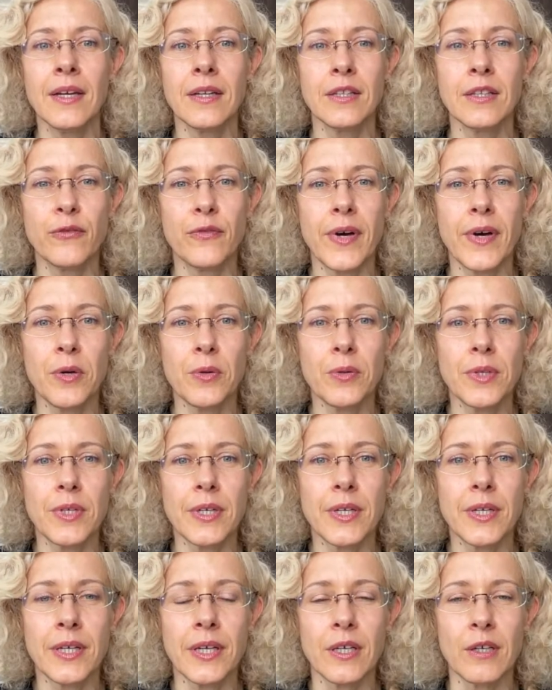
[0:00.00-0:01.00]
the
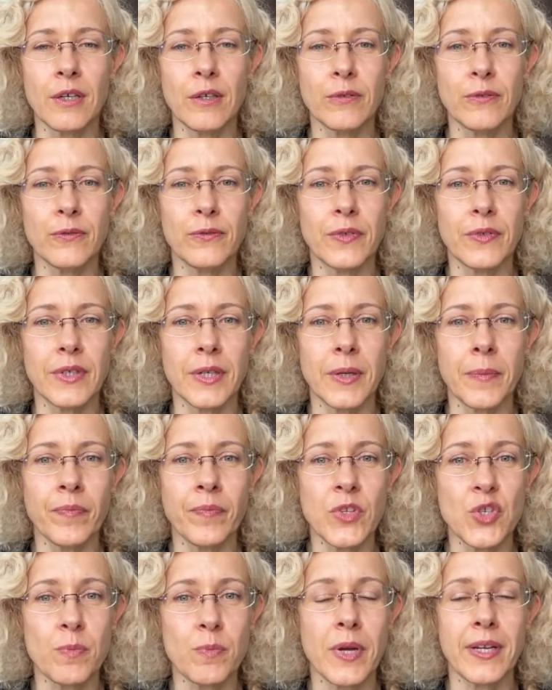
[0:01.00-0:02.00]
founder of
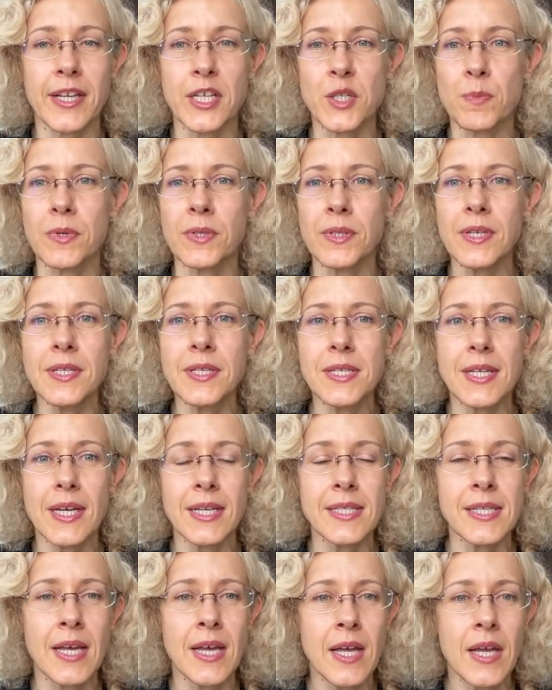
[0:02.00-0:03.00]
Japan Expert
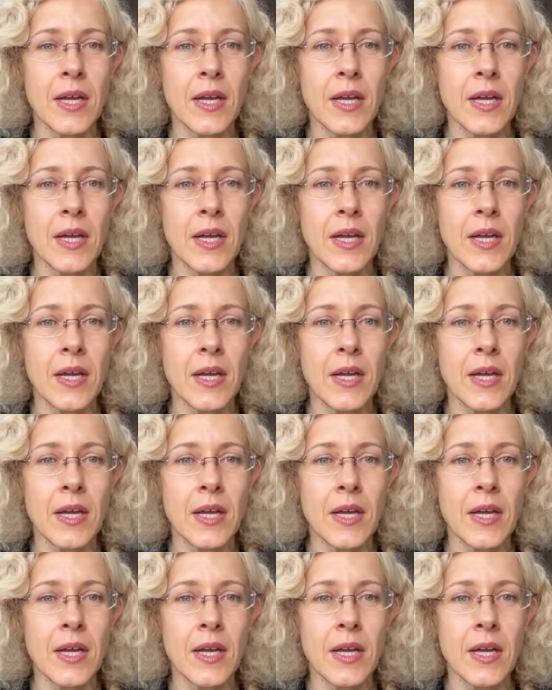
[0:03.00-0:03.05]
Insights.